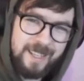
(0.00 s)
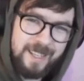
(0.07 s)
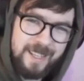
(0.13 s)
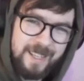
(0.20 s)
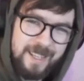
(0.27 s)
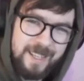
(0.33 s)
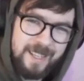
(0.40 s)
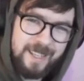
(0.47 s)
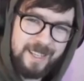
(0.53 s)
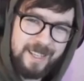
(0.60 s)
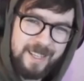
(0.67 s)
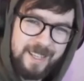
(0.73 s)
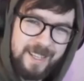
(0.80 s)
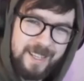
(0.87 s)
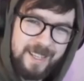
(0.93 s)

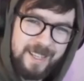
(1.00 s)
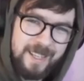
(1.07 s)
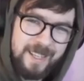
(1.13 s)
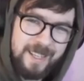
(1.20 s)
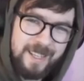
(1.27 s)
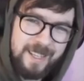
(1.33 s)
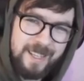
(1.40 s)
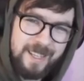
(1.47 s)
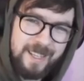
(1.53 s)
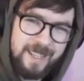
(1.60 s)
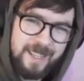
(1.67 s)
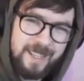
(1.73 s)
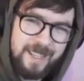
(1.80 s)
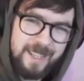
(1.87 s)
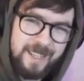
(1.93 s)

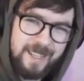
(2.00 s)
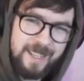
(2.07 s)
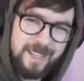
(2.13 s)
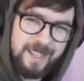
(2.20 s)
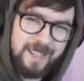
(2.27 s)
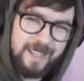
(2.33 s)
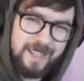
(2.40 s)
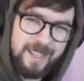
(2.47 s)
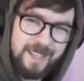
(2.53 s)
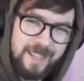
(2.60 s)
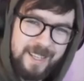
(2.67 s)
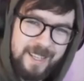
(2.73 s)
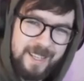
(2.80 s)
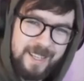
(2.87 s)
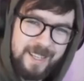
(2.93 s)

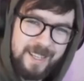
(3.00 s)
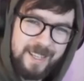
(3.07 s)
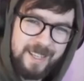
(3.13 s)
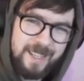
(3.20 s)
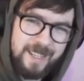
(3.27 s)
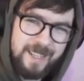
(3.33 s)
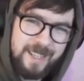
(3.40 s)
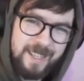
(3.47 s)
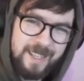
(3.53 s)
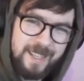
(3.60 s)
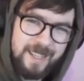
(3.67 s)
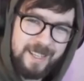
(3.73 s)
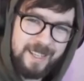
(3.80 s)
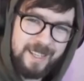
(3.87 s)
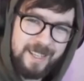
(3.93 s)

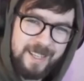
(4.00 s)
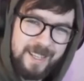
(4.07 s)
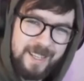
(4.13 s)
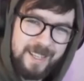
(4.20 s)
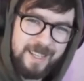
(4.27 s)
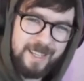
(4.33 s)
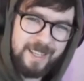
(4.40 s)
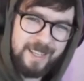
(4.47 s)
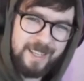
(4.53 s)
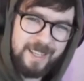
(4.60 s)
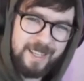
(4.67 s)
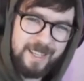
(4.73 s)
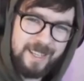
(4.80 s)
The person shown says nothing.